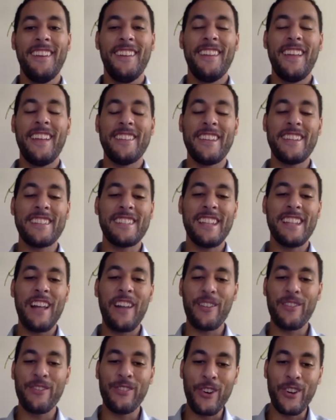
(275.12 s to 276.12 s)
That takes a lot
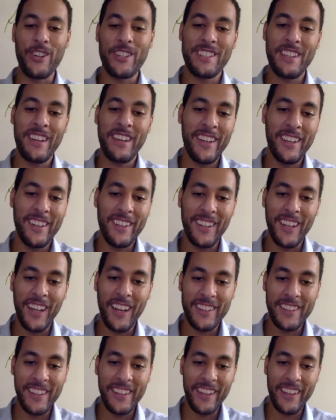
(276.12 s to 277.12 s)
of foresight and a lot
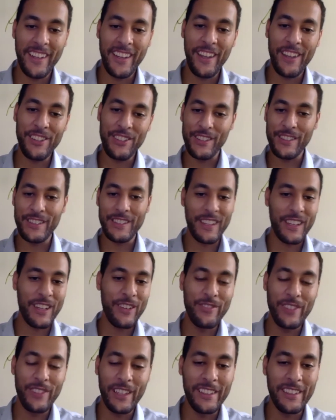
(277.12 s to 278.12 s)
of dedication to
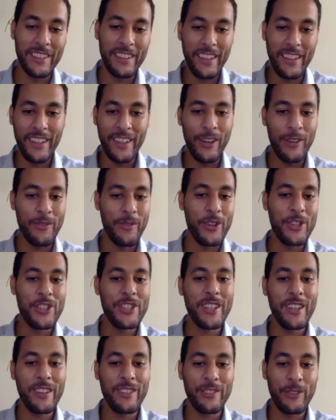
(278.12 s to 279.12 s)
completely almost
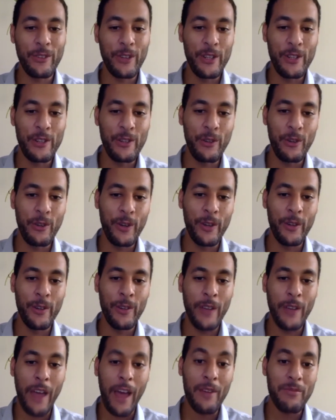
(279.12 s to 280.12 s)
shift what
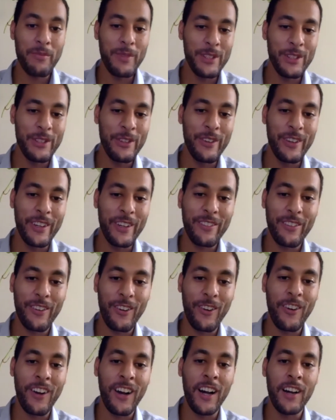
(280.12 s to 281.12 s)
have been doing for
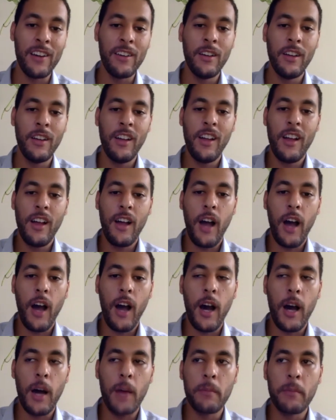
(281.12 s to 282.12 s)
a
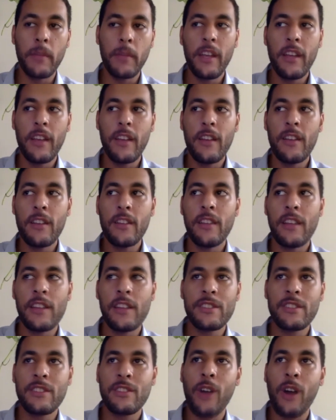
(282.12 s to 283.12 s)
while.
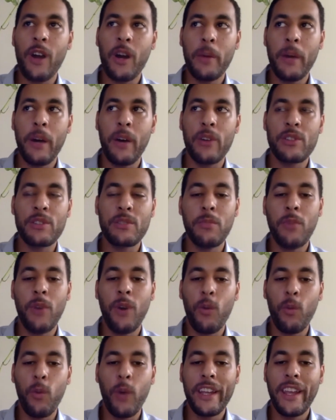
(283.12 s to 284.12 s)
Let's talk about
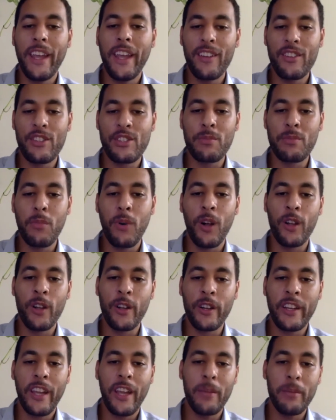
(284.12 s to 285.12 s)
what can a smaller
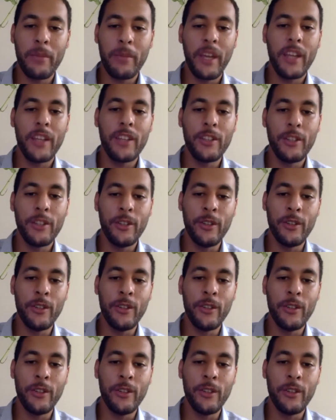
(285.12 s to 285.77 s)
campaign do?